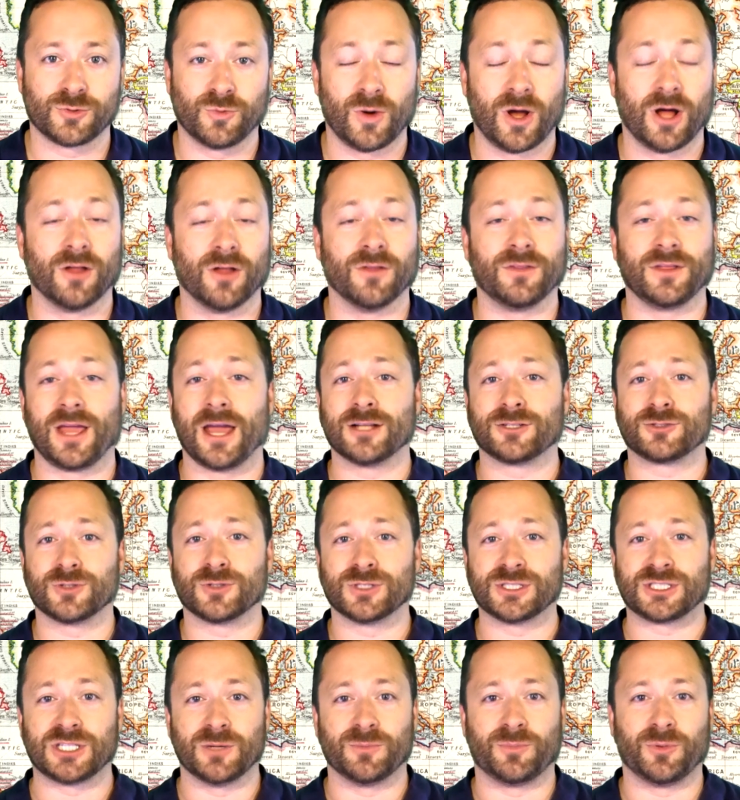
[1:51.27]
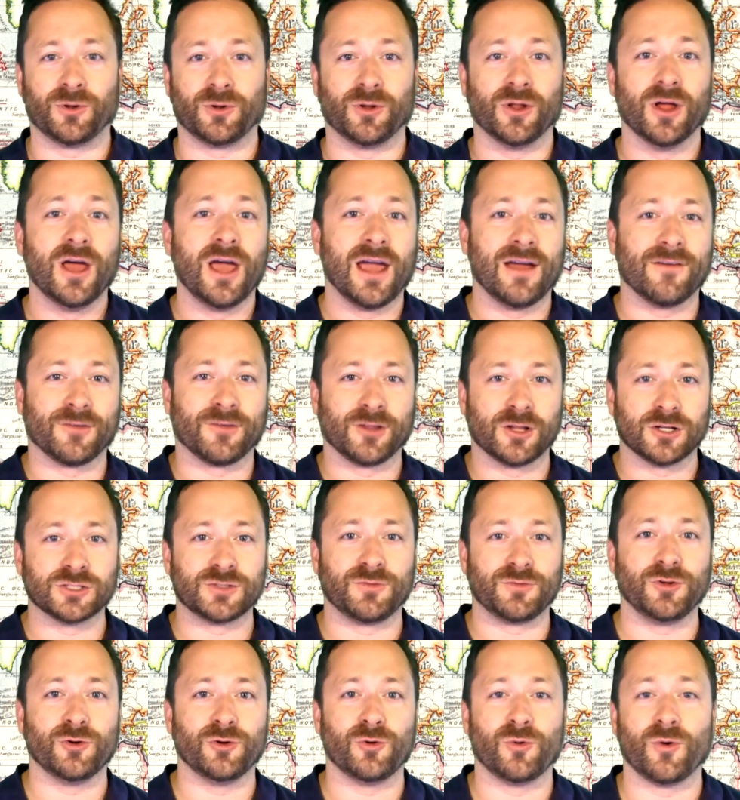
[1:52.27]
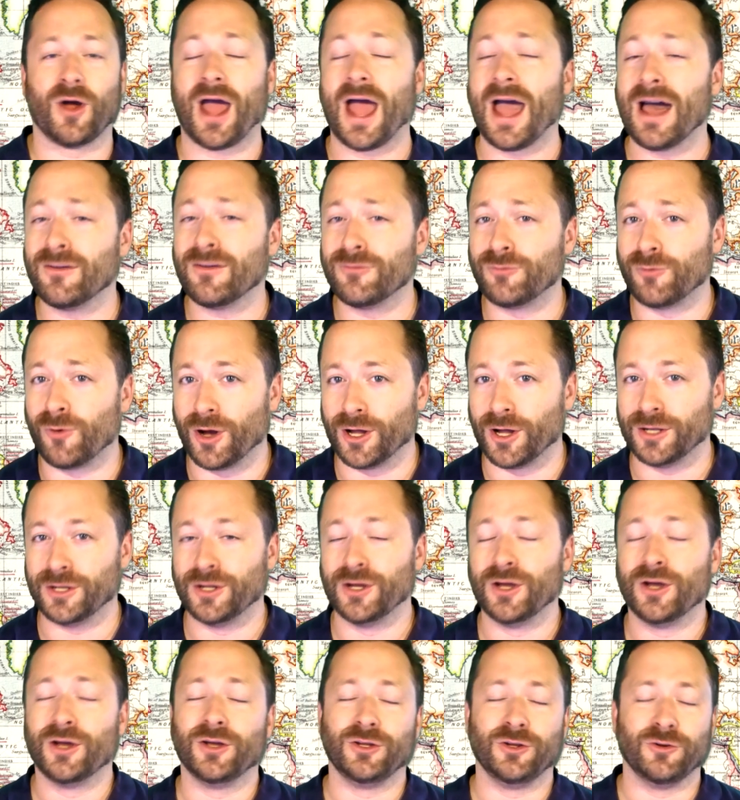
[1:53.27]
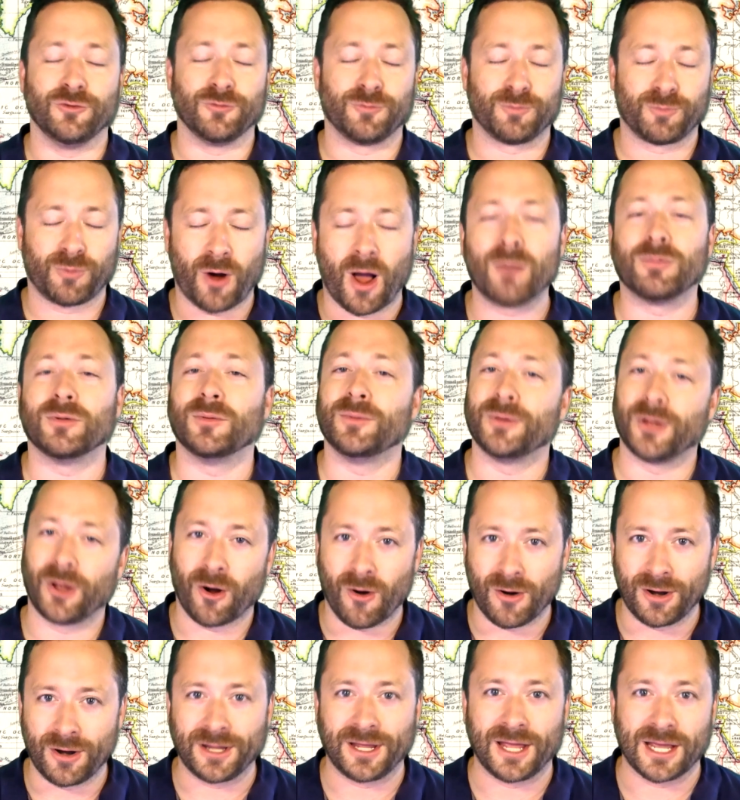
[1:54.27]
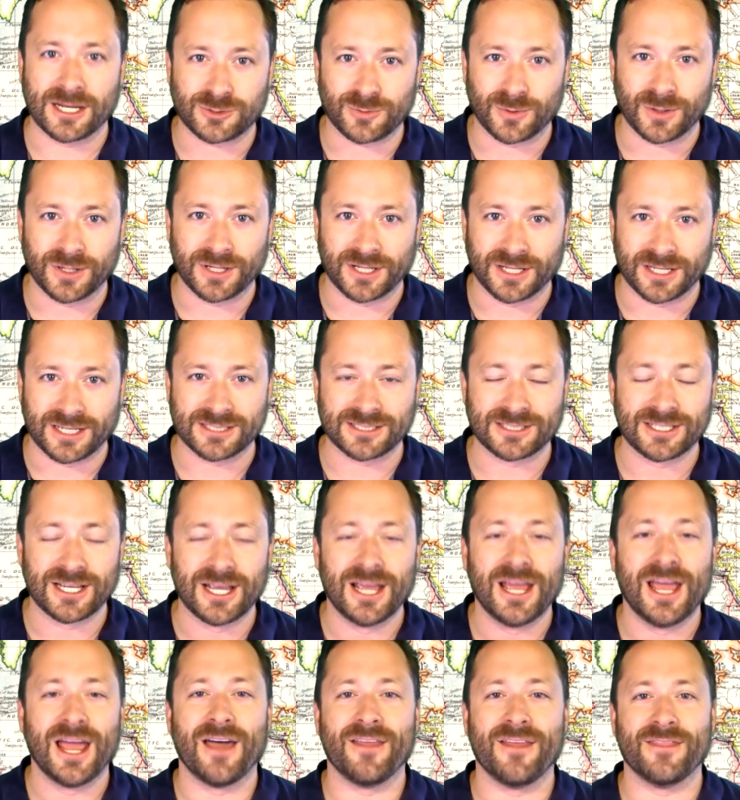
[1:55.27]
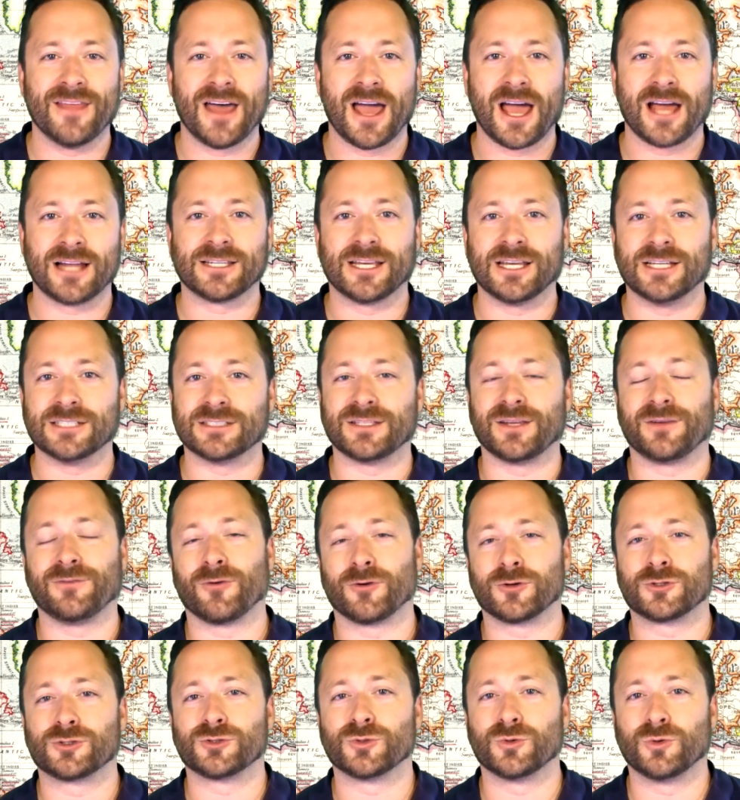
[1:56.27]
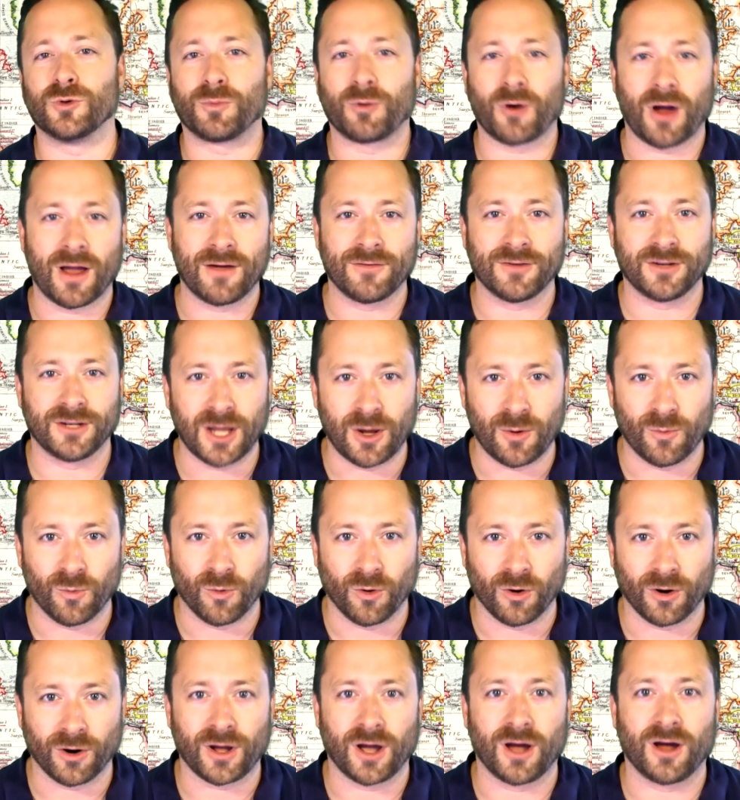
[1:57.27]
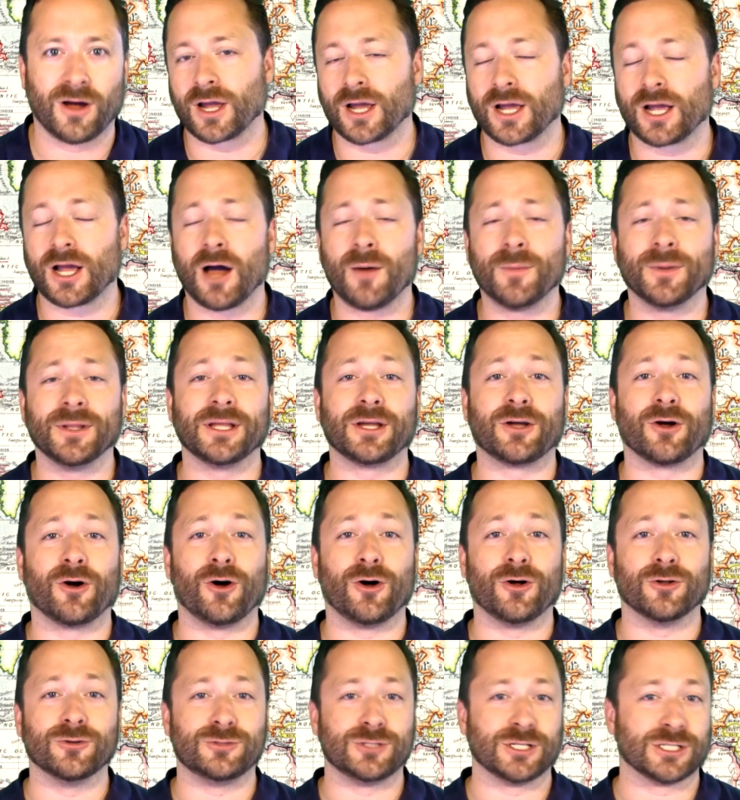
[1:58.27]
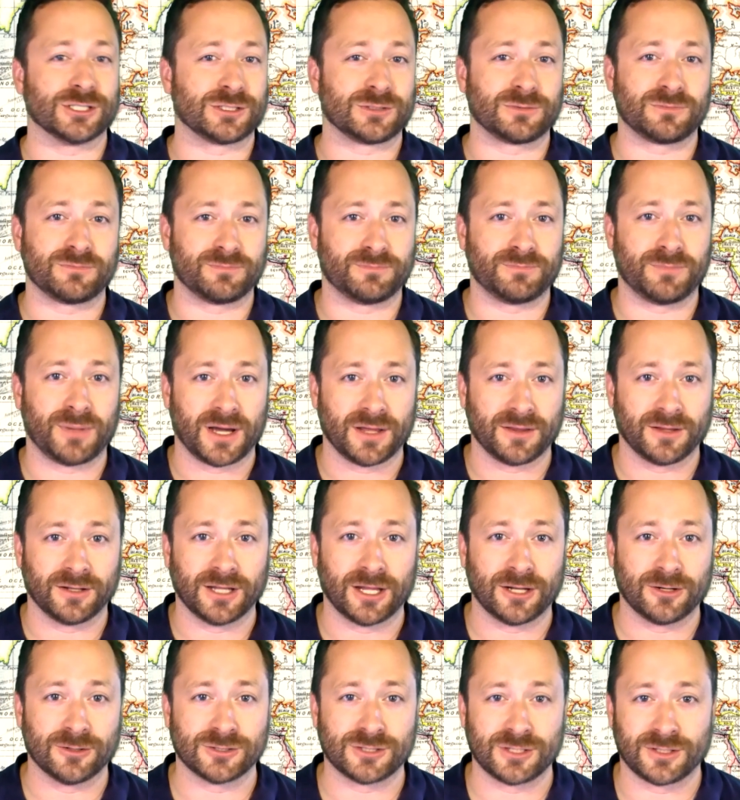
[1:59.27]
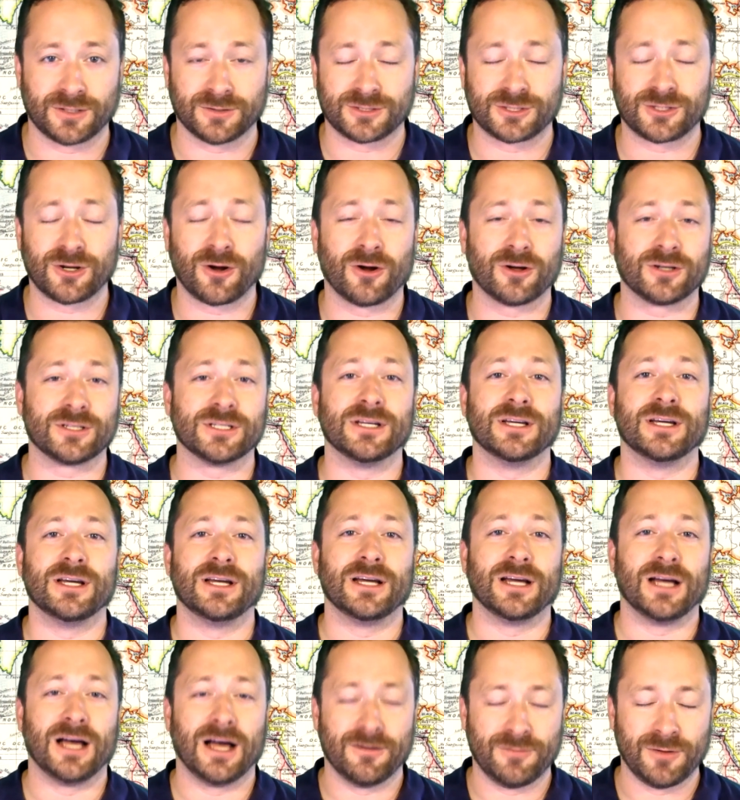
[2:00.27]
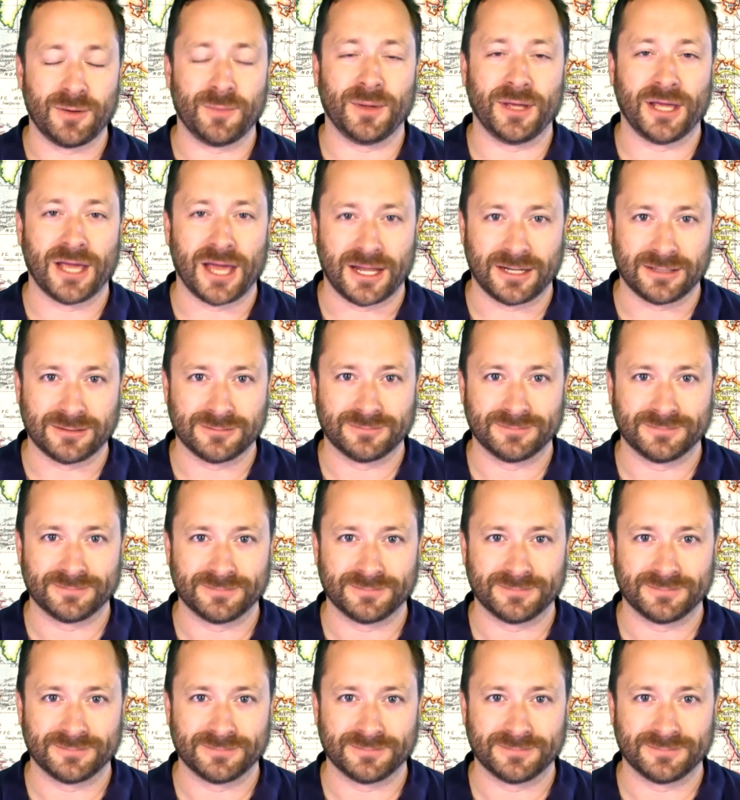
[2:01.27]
Well, the answer is simple, and for those of you who have one, you've probably already guessed what it is, and that is a virtual private network, commonly called, just by the letters at the start, a VPN.